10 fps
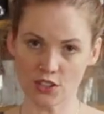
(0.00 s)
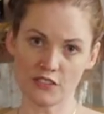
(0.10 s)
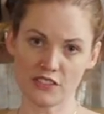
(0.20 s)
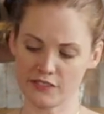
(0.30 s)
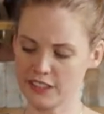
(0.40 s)

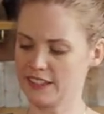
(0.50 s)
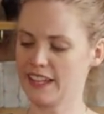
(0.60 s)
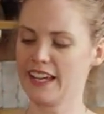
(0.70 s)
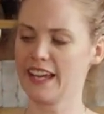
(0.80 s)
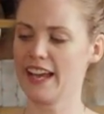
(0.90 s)
of the
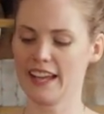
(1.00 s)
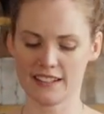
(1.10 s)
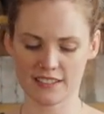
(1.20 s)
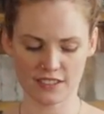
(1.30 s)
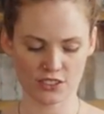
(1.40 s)
violette
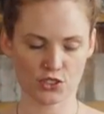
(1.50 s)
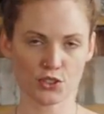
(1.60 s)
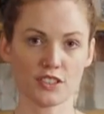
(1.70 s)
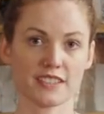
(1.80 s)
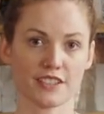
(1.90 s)
and the
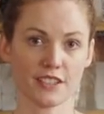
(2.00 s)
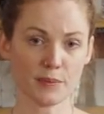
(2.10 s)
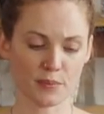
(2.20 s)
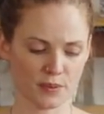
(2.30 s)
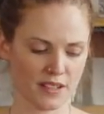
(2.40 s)
sugar syrup.